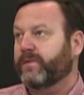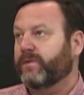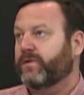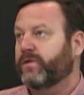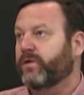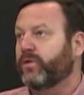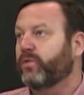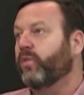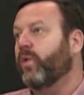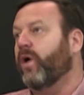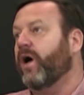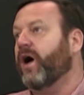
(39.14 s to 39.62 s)

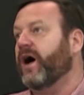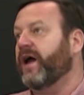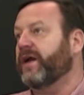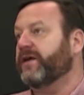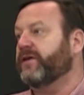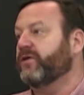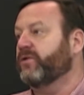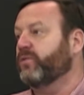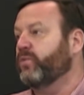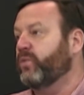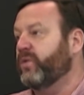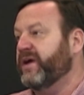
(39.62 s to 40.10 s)
to
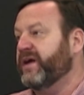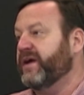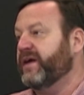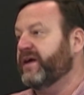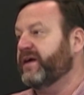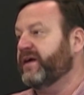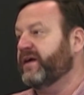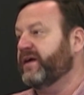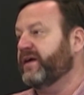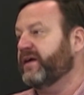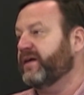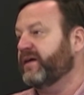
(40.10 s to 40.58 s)
what do
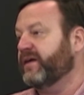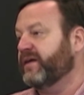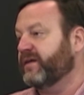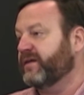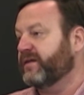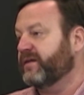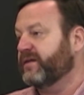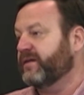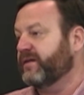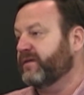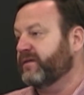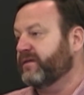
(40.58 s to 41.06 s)
we
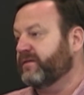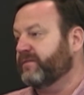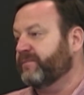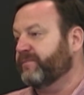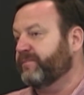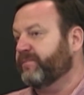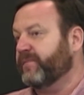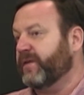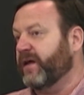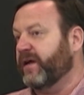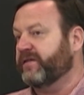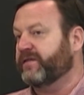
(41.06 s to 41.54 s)

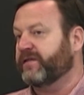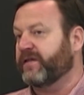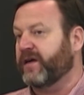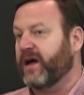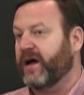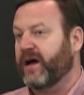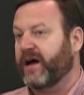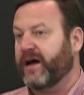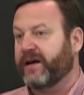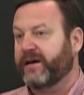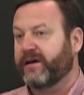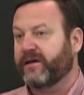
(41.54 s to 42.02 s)

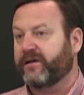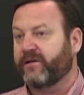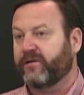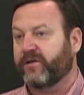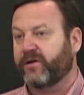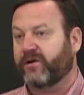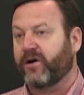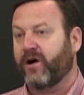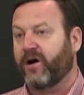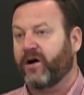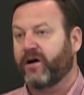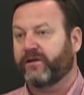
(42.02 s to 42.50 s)
assign
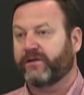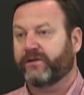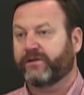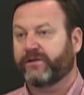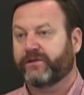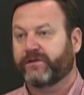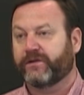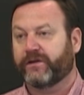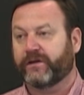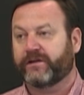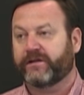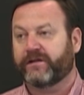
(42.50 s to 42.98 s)
the cause
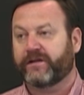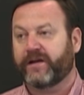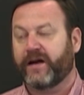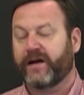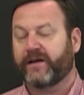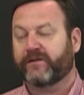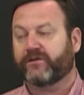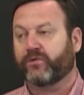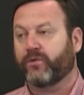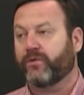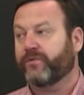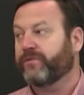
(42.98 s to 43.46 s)
of
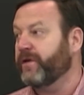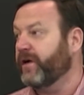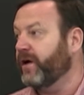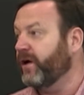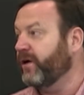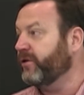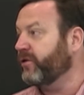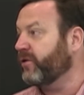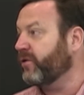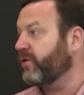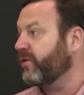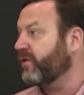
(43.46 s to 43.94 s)
success or
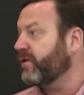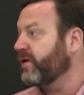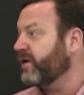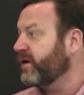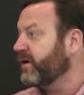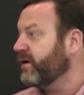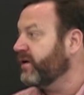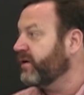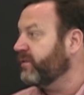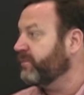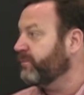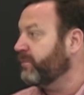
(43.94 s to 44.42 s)
failure,
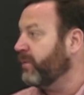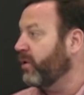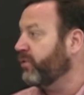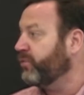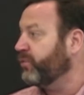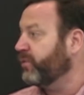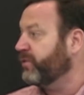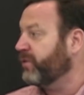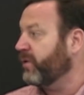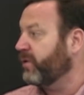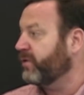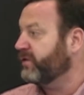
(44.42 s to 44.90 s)

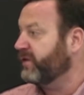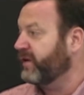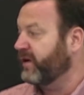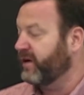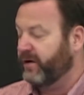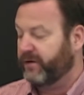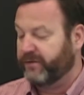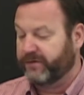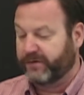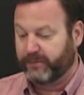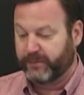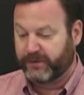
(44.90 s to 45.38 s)
both with
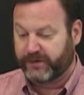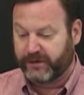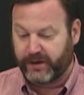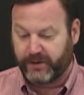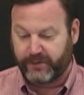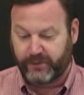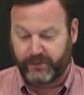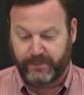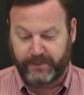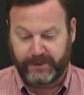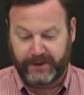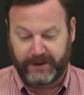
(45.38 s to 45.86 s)
ourselves and with
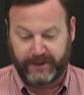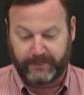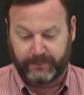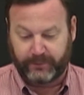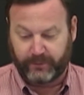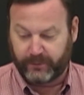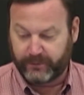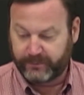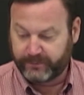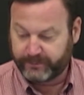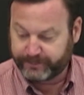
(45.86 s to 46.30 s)
other people.